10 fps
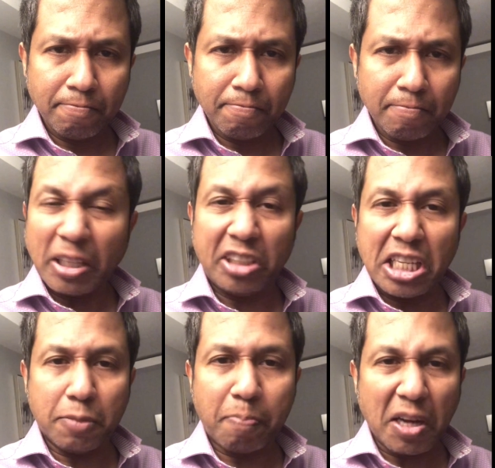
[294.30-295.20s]
But
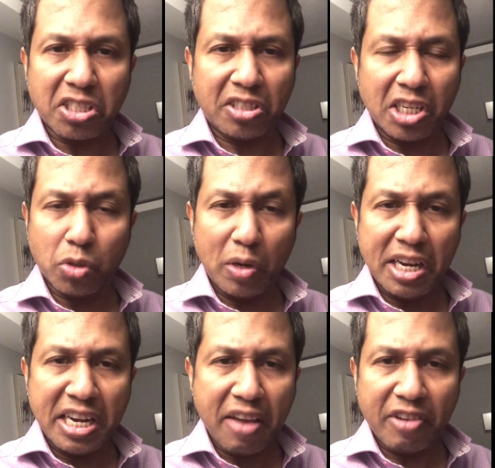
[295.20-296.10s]
these bastards will
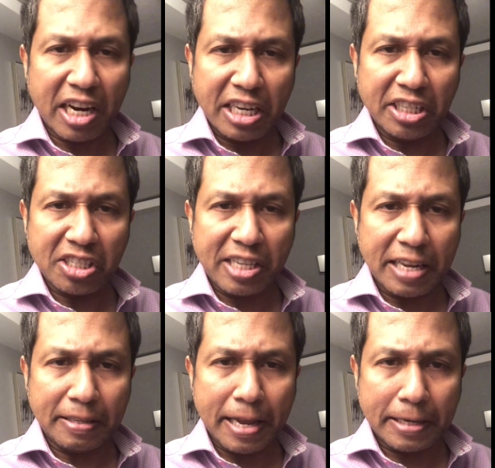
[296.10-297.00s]
never
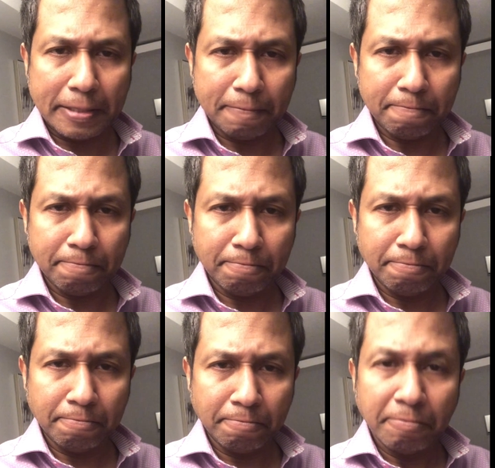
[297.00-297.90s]
understand that.
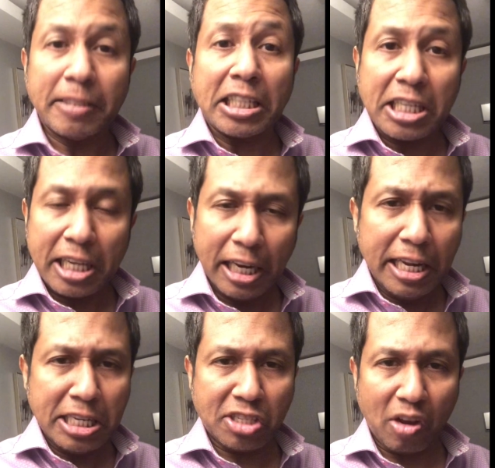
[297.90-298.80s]
that
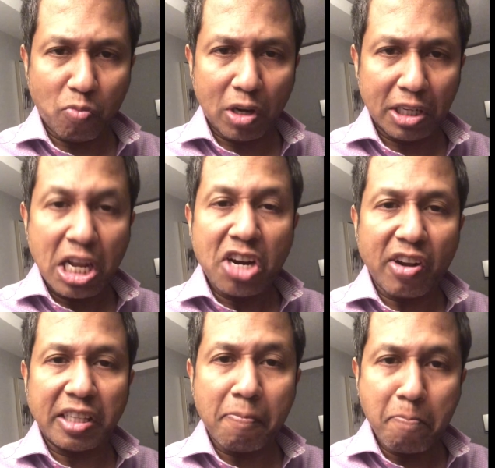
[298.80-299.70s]
killing someone
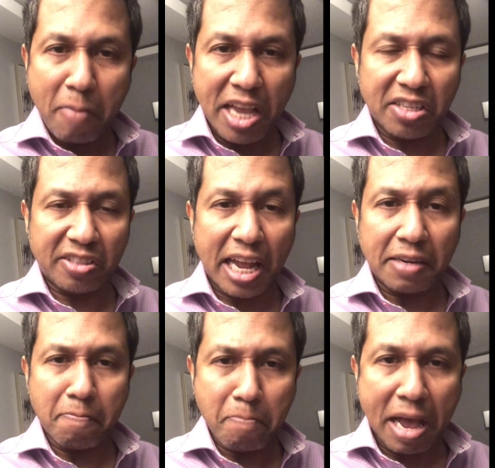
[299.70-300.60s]
rather makes
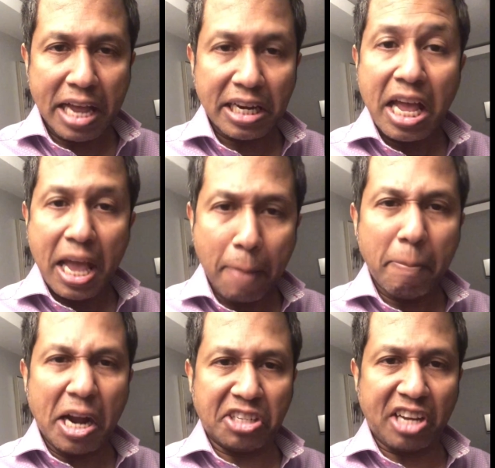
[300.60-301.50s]
that man a
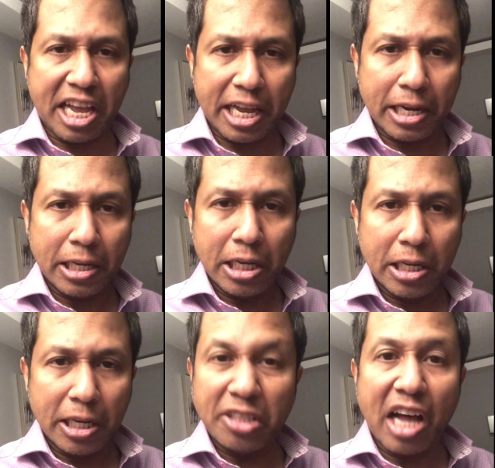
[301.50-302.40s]
martyr
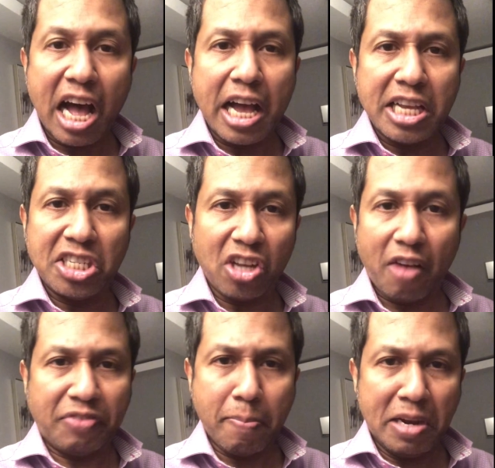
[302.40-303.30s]
in the eyes
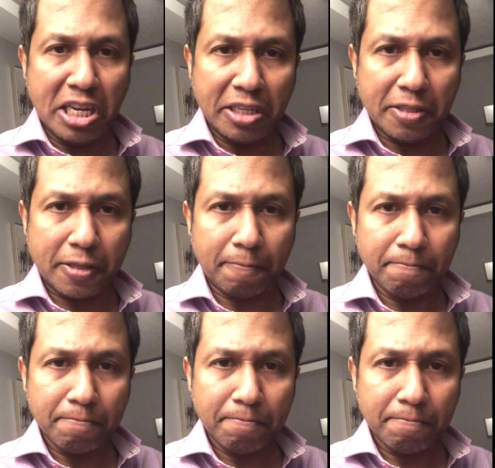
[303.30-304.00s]
of the millions.